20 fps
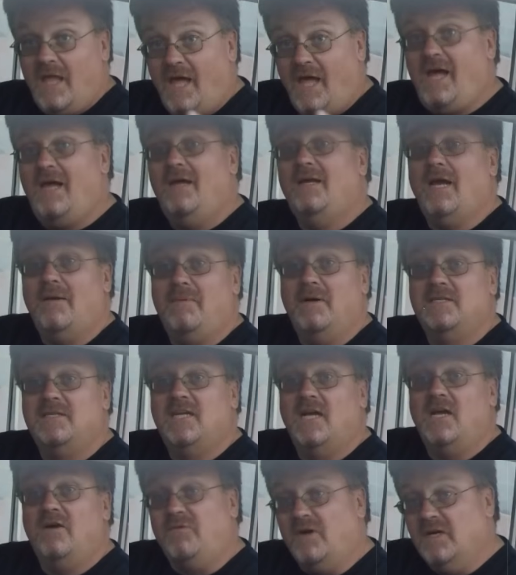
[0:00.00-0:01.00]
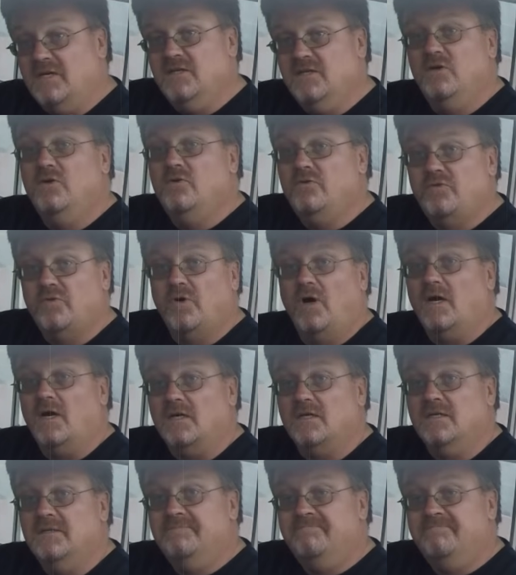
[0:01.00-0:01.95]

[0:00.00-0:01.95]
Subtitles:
I got myself a new truck.